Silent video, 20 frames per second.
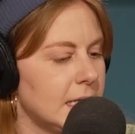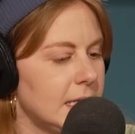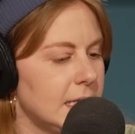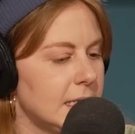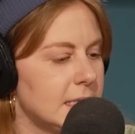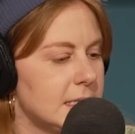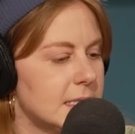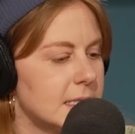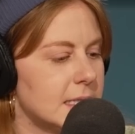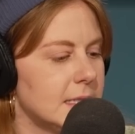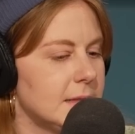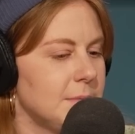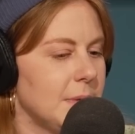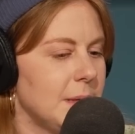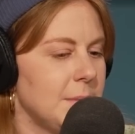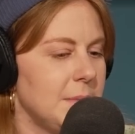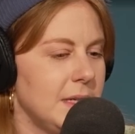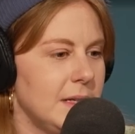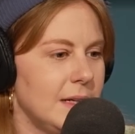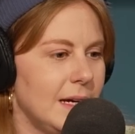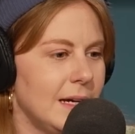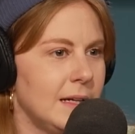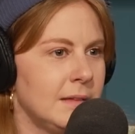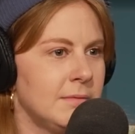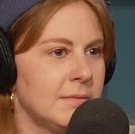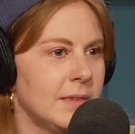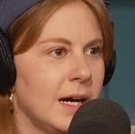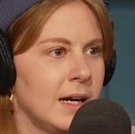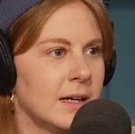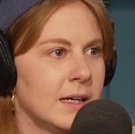it's, I mean,
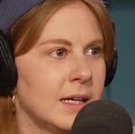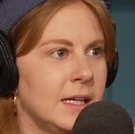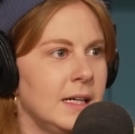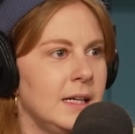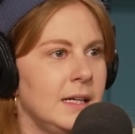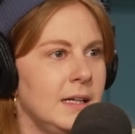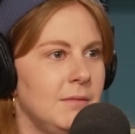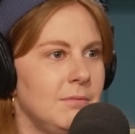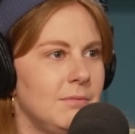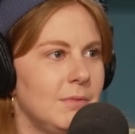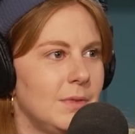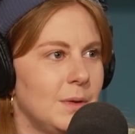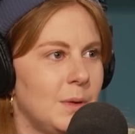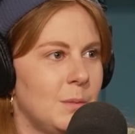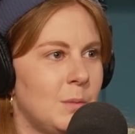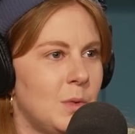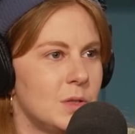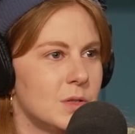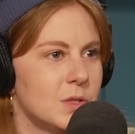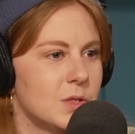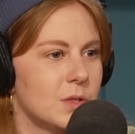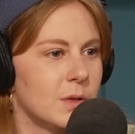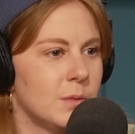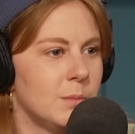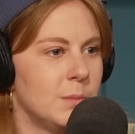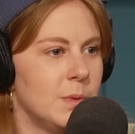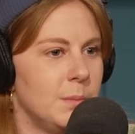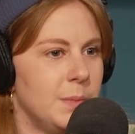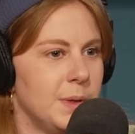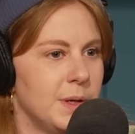I'm also
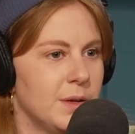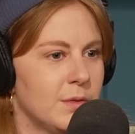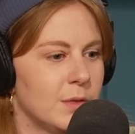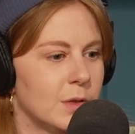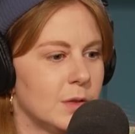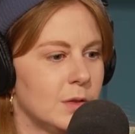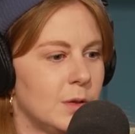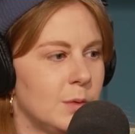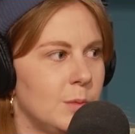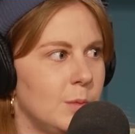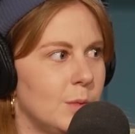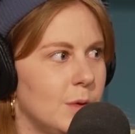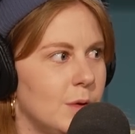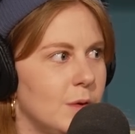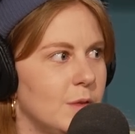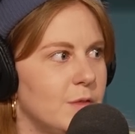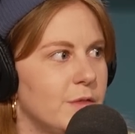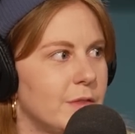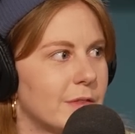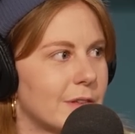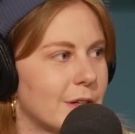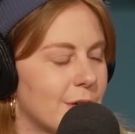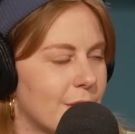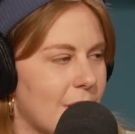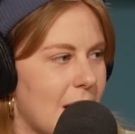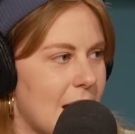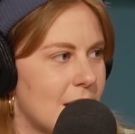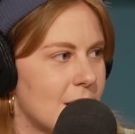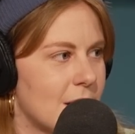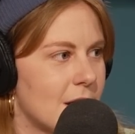a bit of a lone wolf
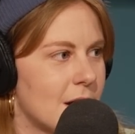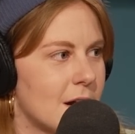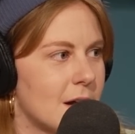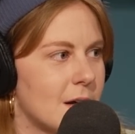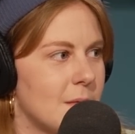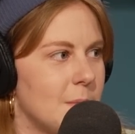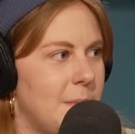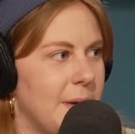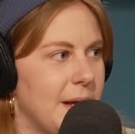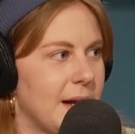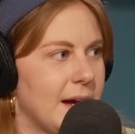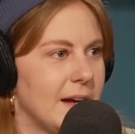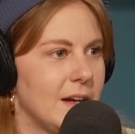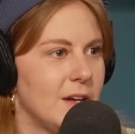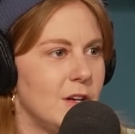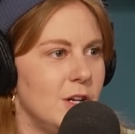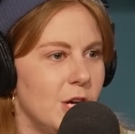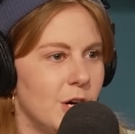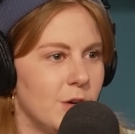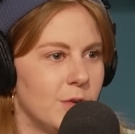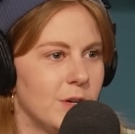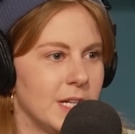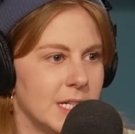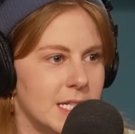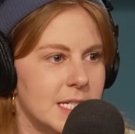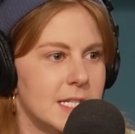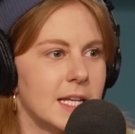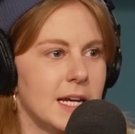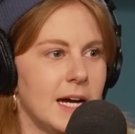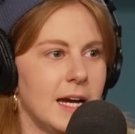creator, but I
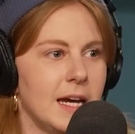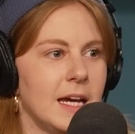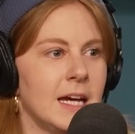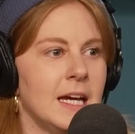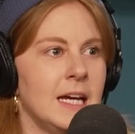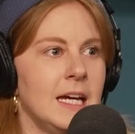noticed that